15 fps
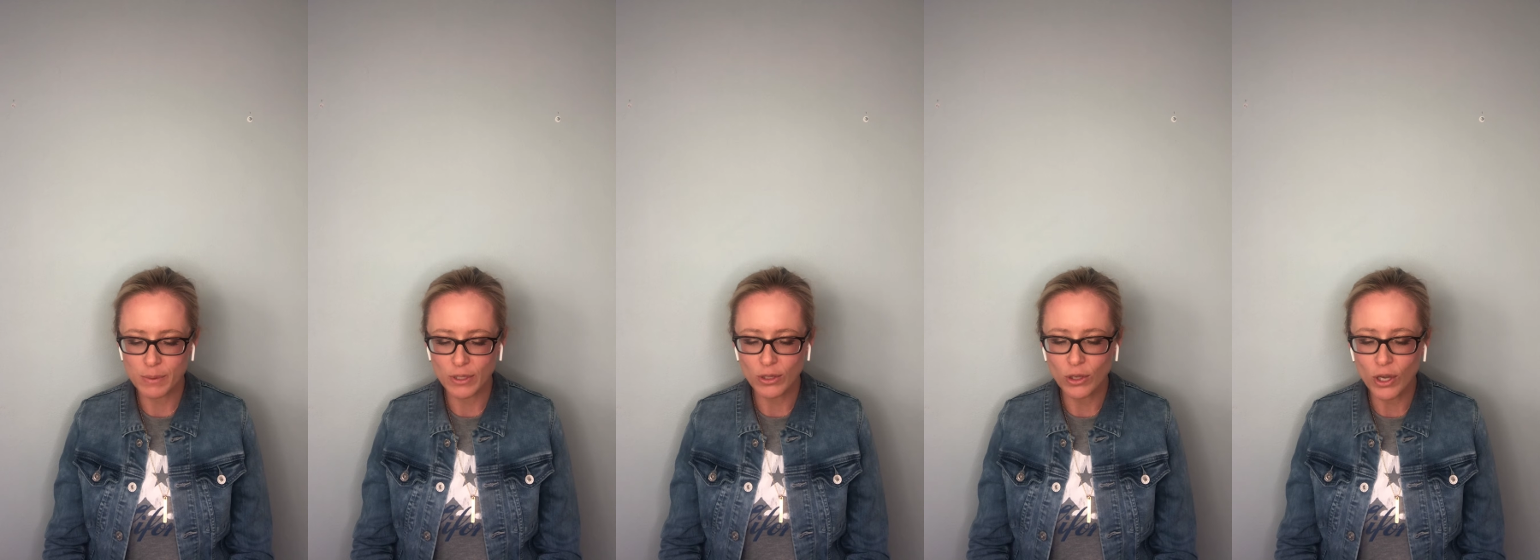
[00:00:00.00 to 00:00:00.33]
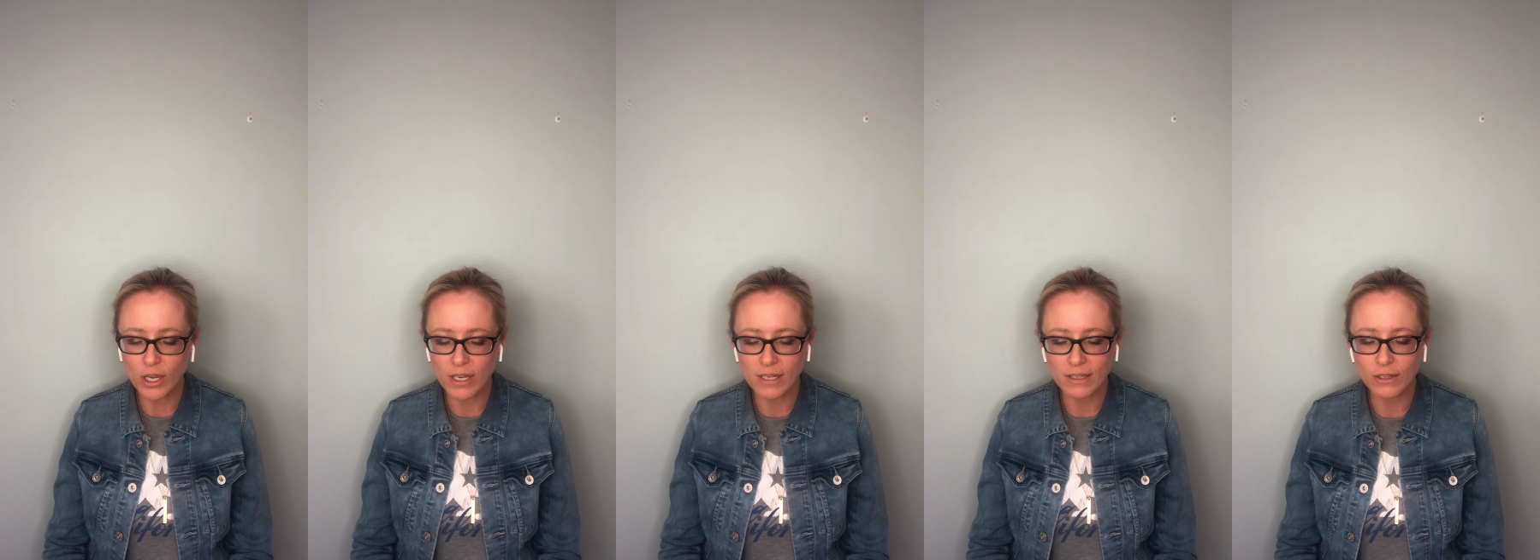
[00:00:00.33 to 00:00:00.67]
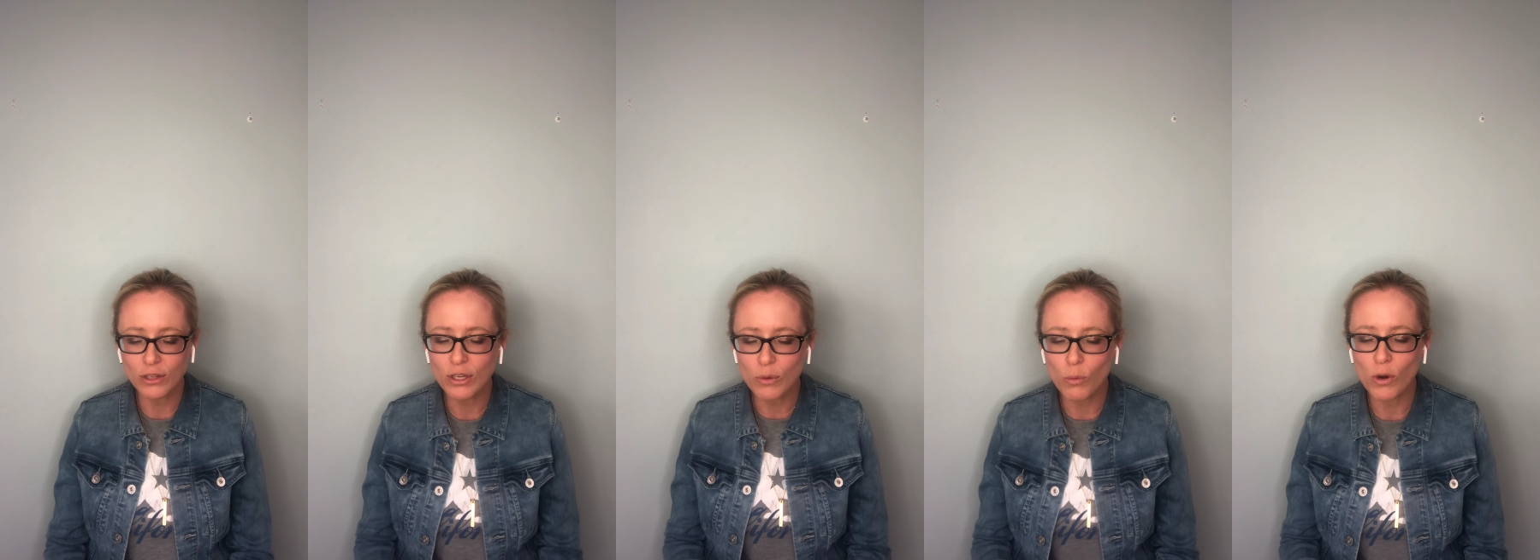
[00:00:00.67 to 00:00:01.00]
but look
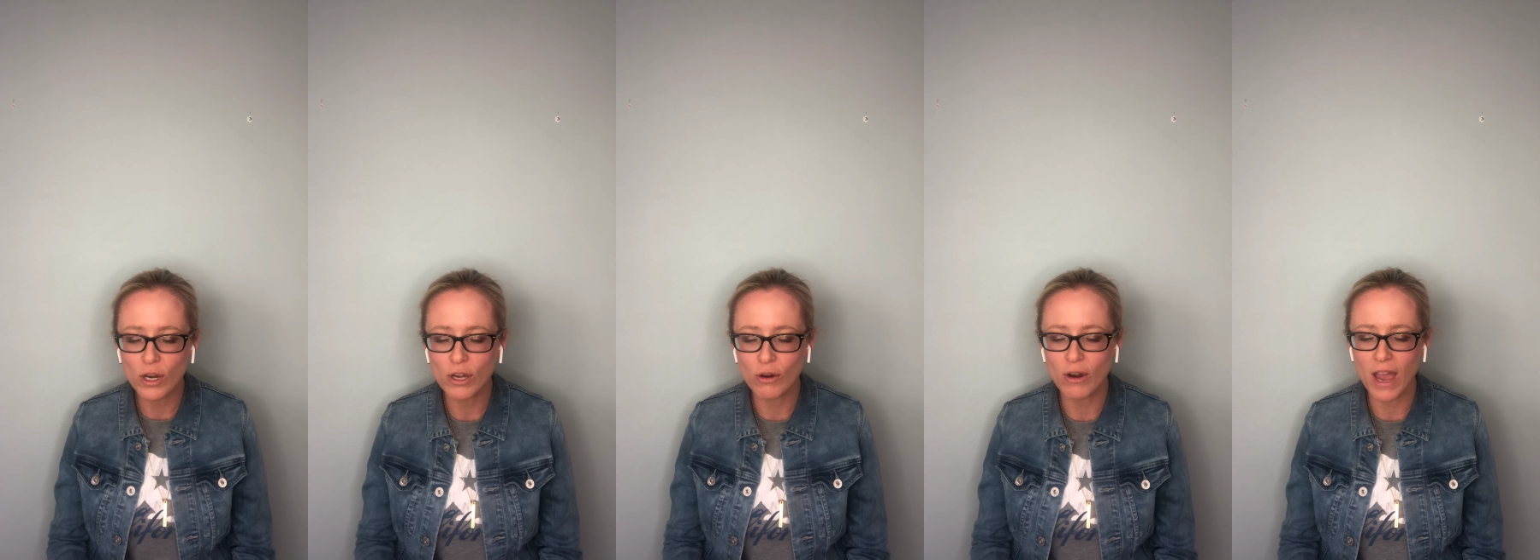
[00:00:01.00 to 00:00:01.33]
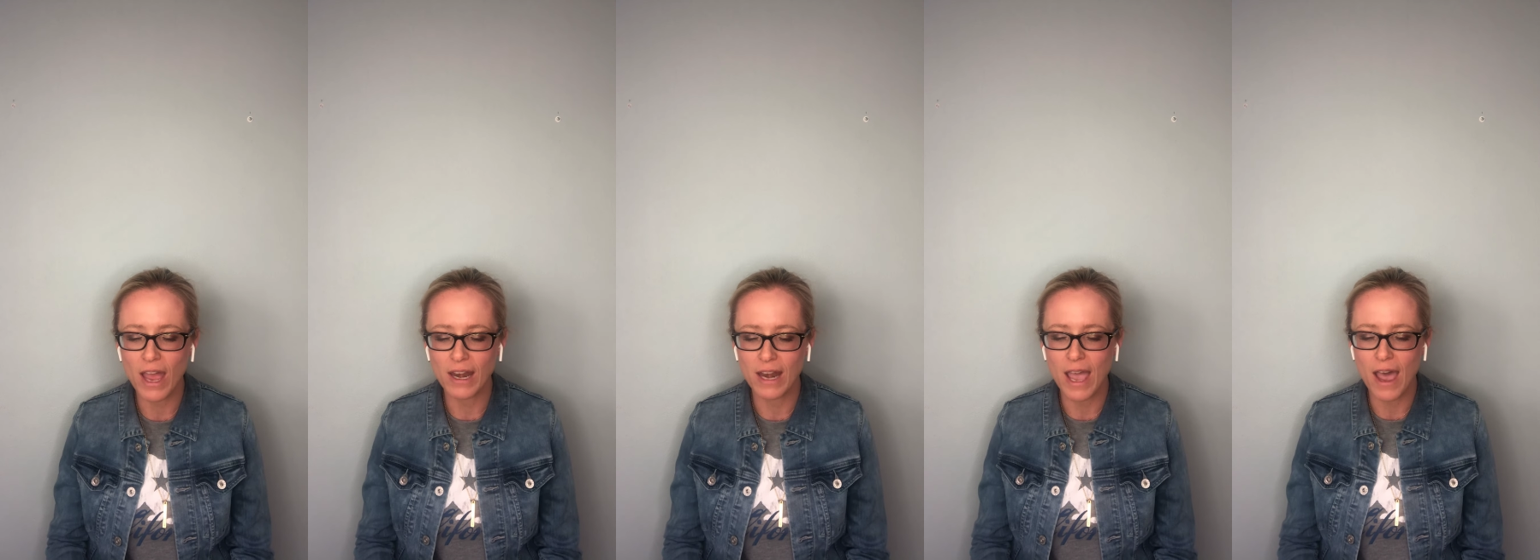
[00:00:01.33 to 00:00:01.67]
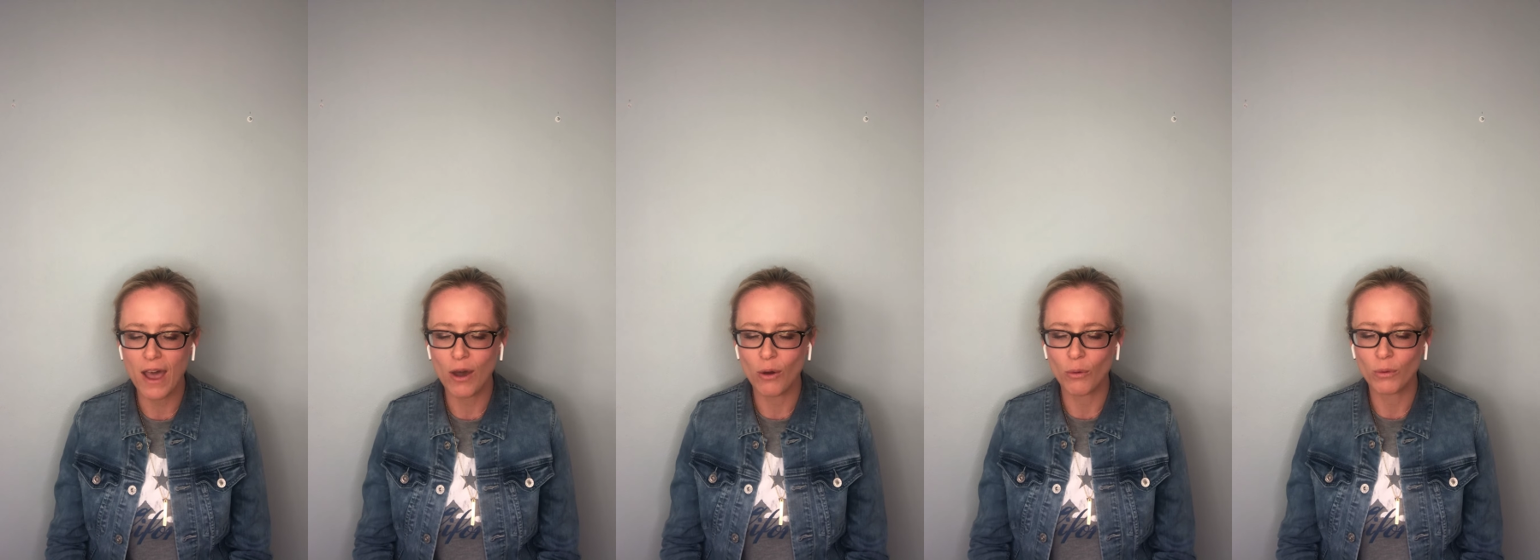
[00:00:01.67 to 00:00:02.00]
where you're at
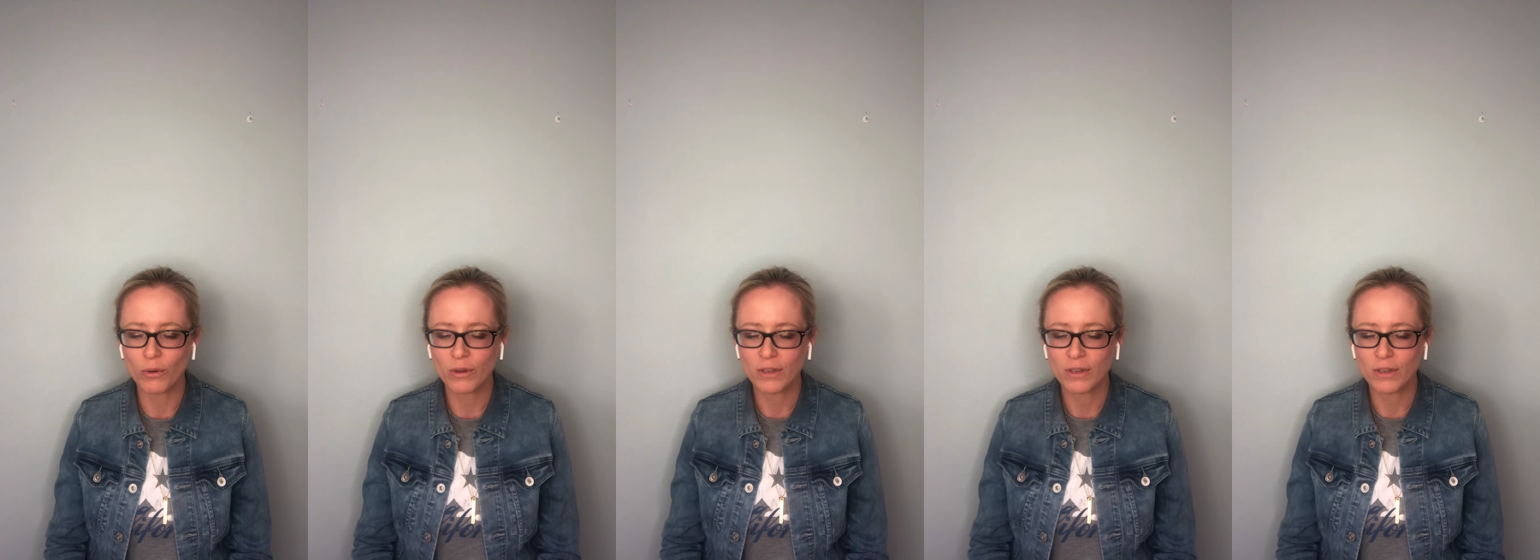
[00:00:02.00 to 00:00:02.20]
now.